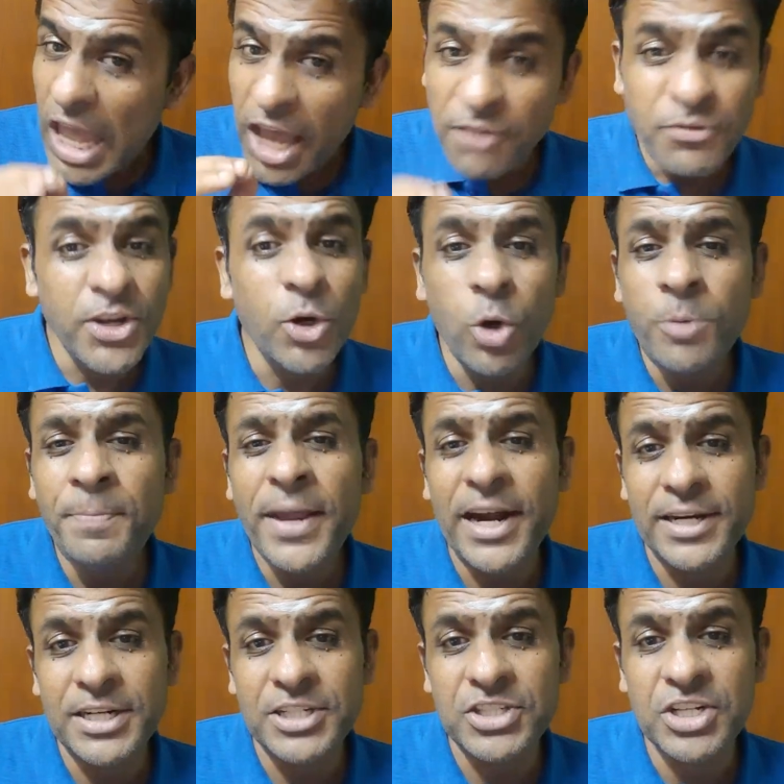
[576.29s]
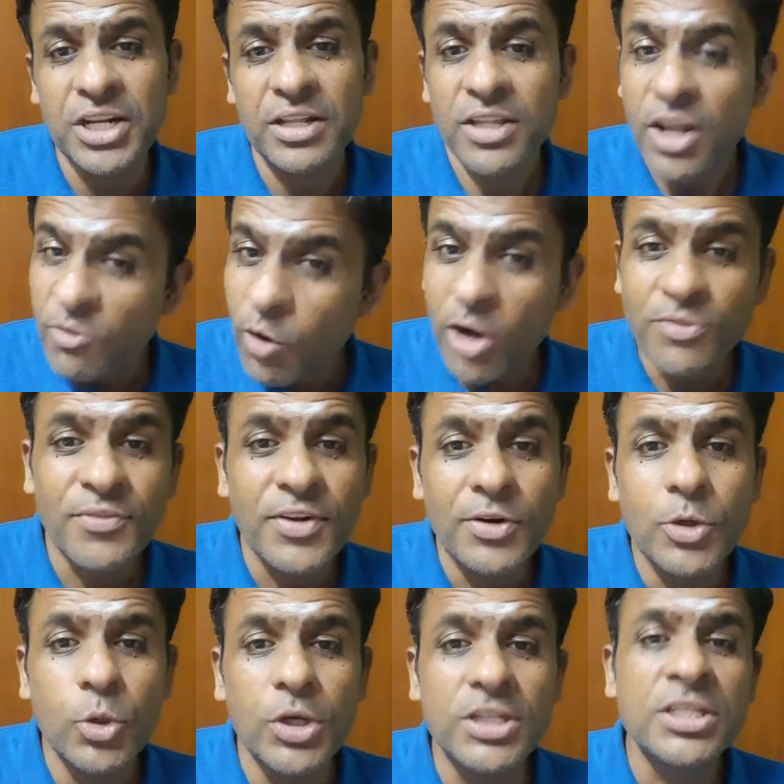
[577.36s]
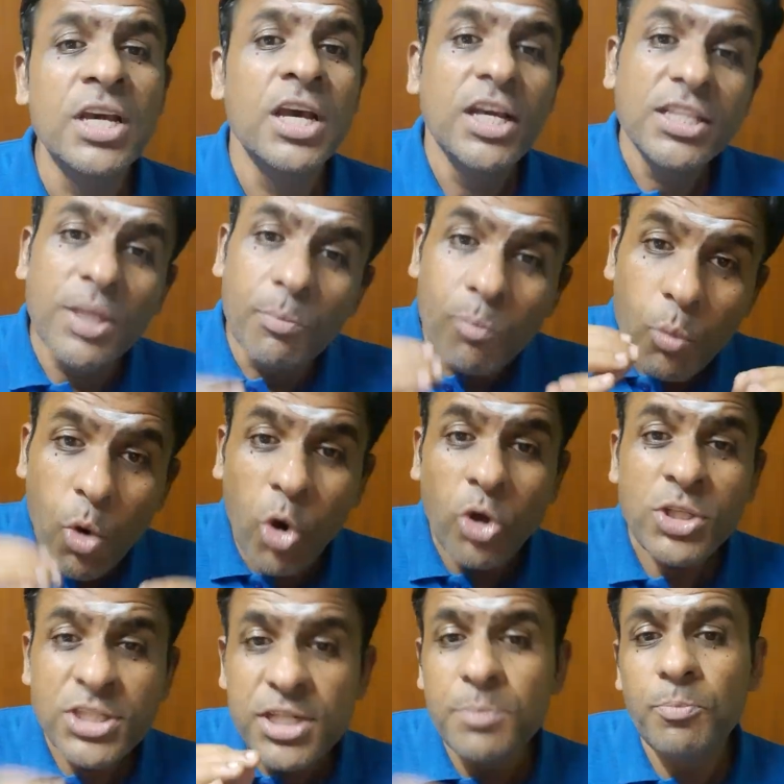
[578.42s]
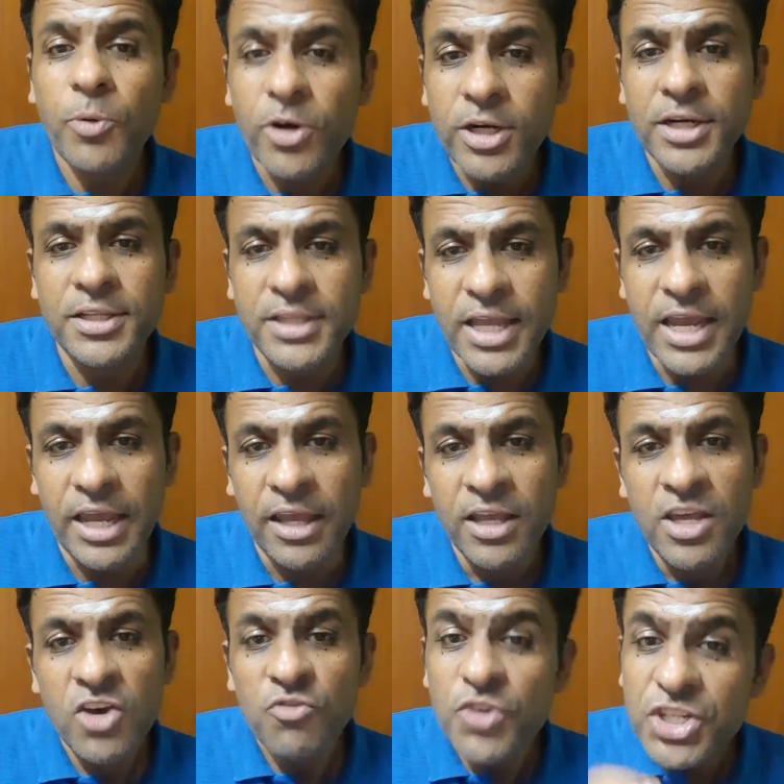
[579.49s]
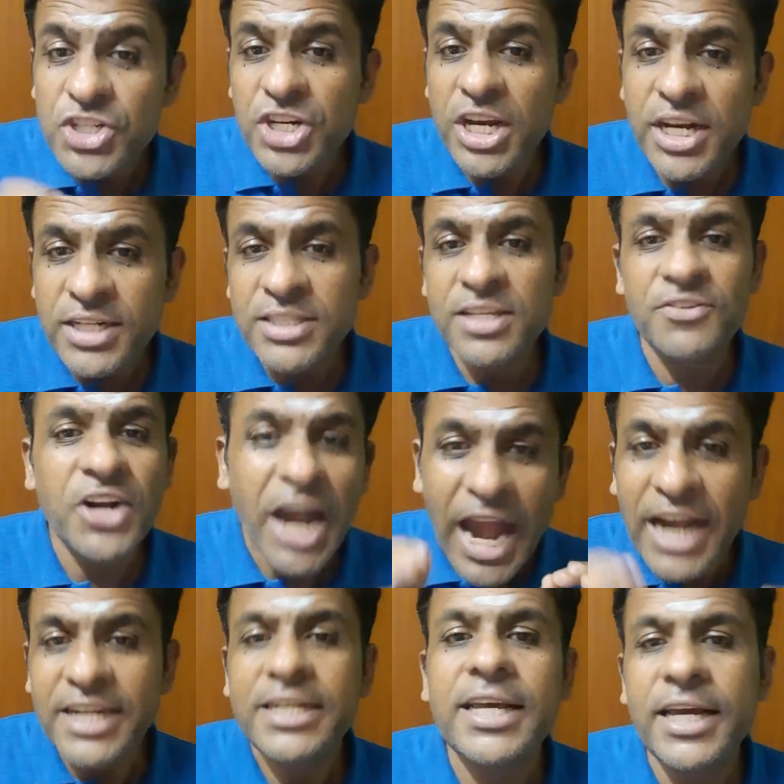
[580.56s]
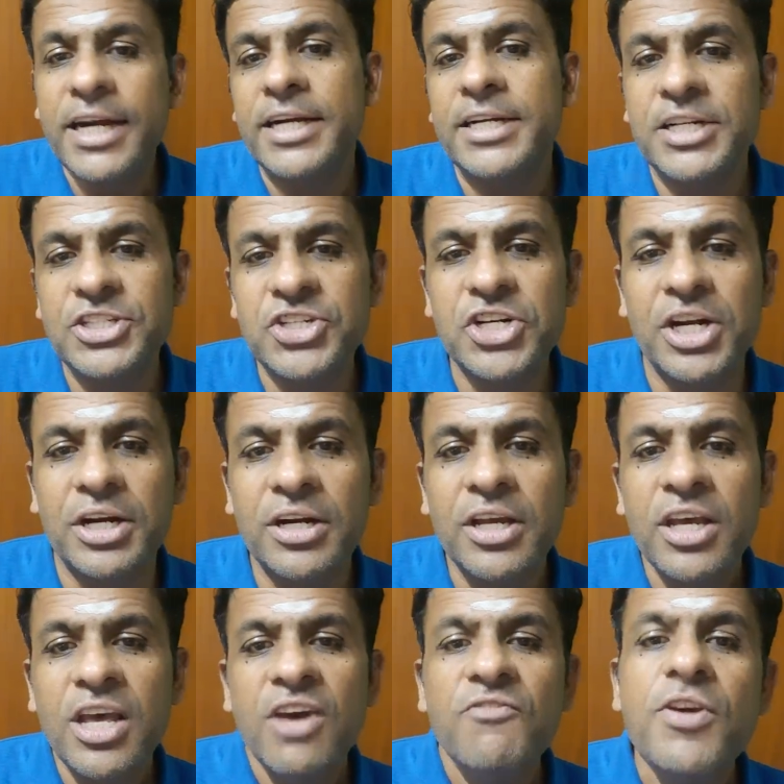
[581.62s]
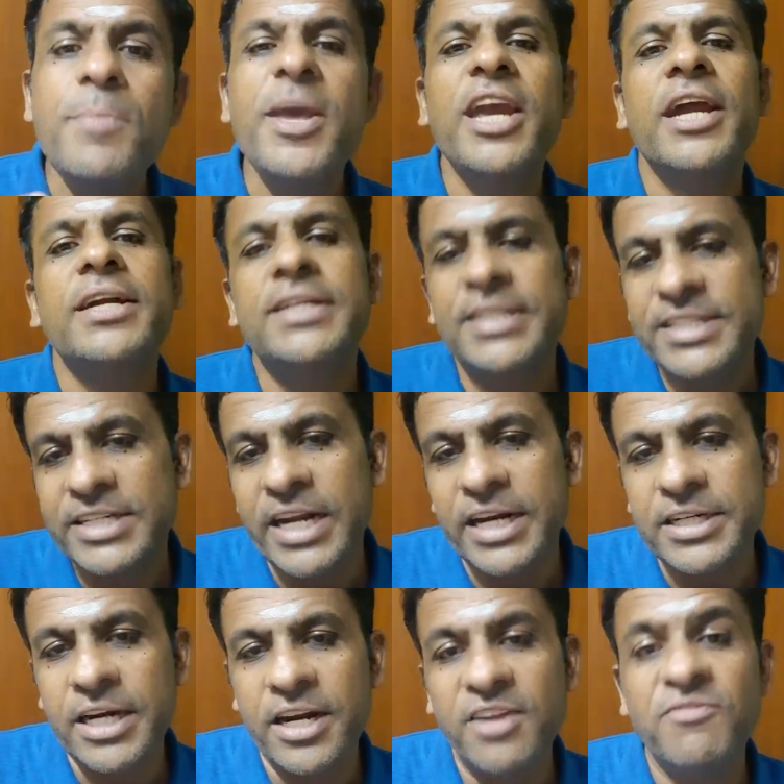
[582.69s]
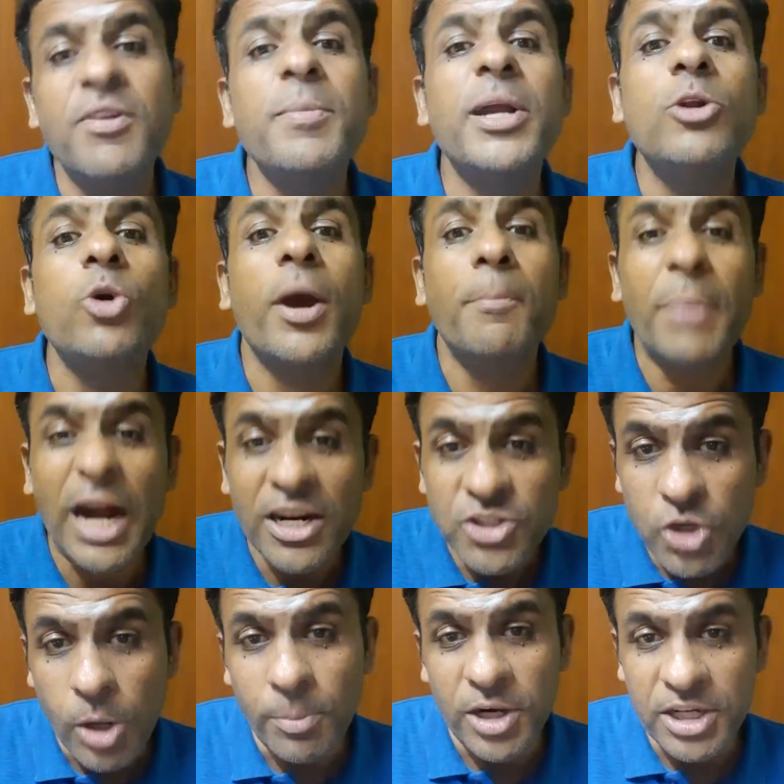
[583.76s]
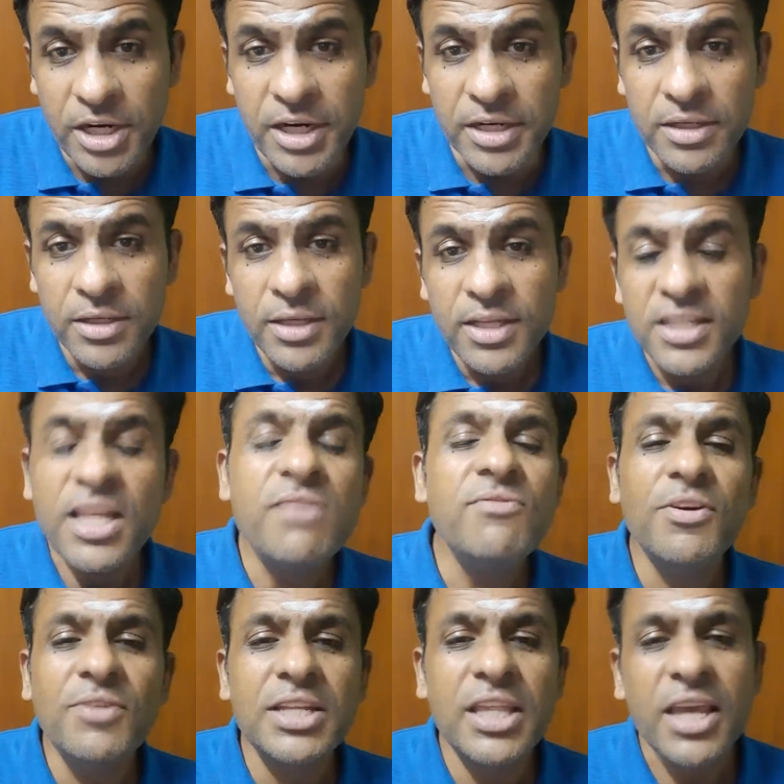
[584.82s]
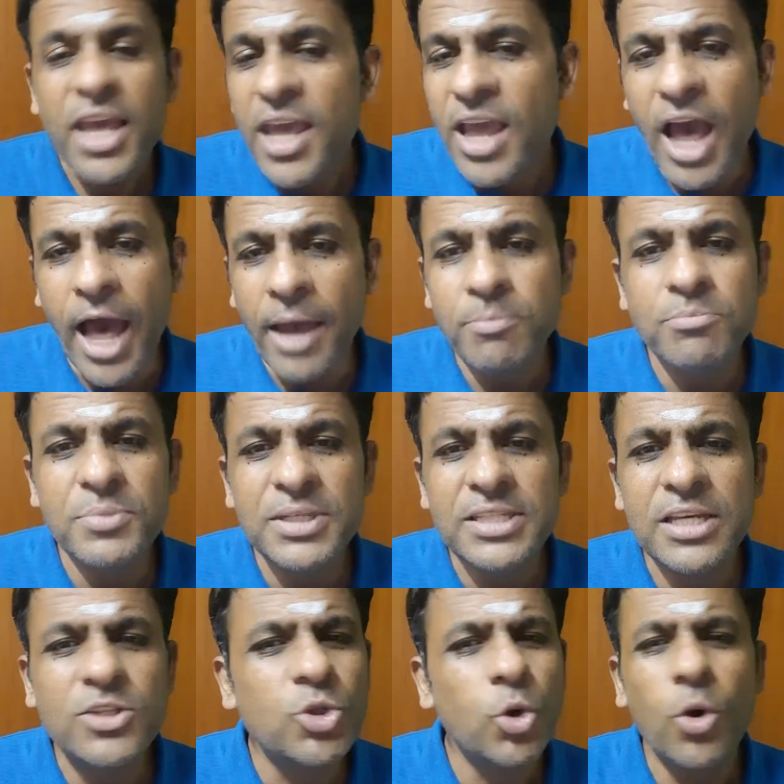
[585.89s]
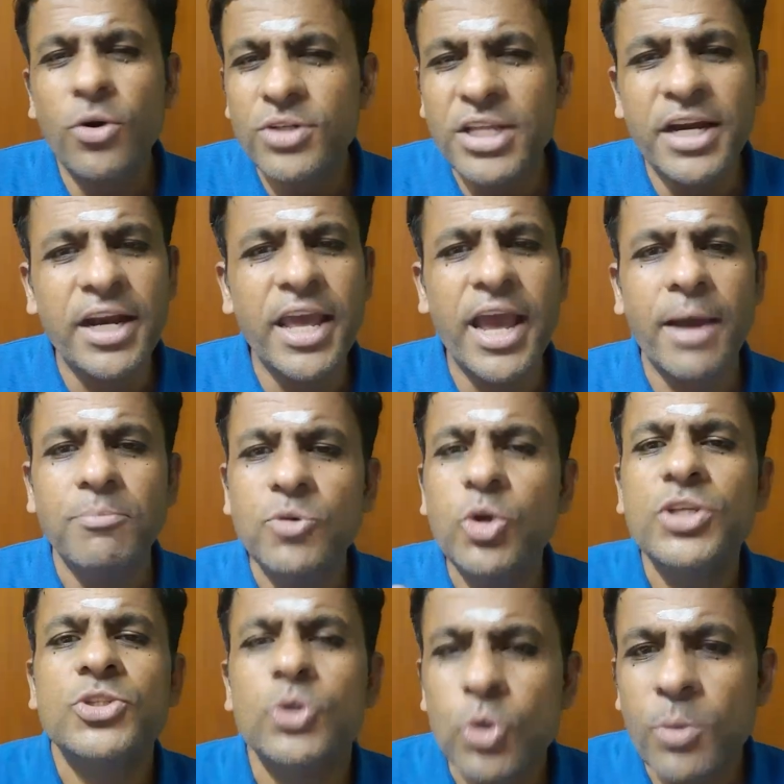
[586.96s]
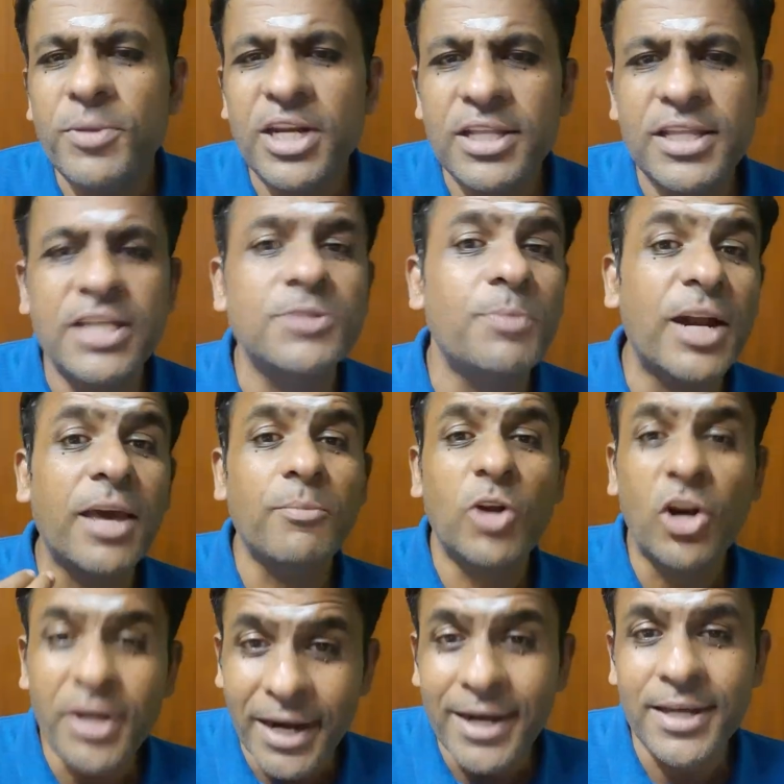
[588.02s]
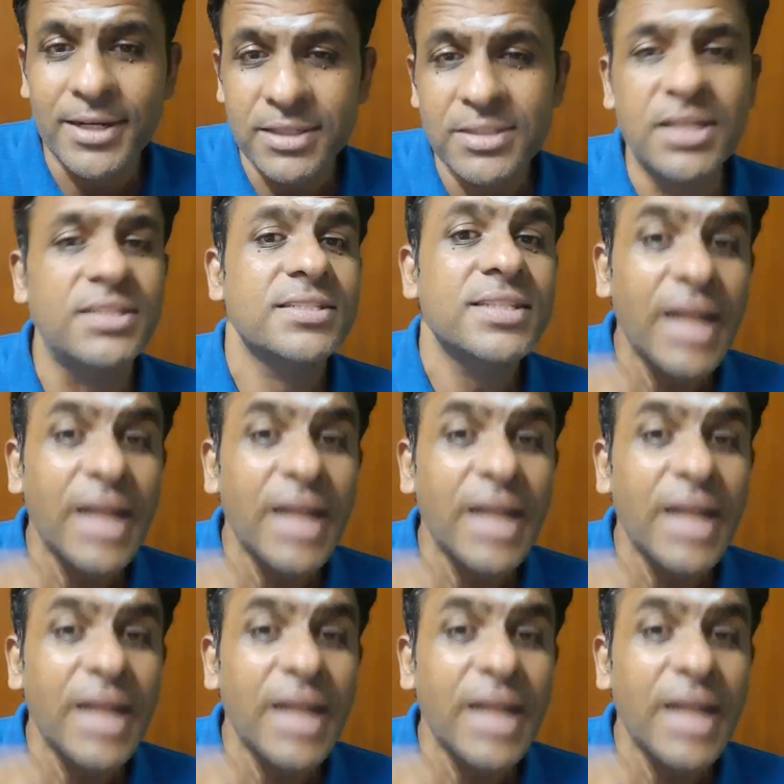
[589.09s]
If we don't pay attention, then what we will do is the most important thing which needs our entire attention, we may get distracted and we may do a bad job at it. Then we will think, hey, I'm busy throughout the day. I'm doing so many things, but I'm not getting results.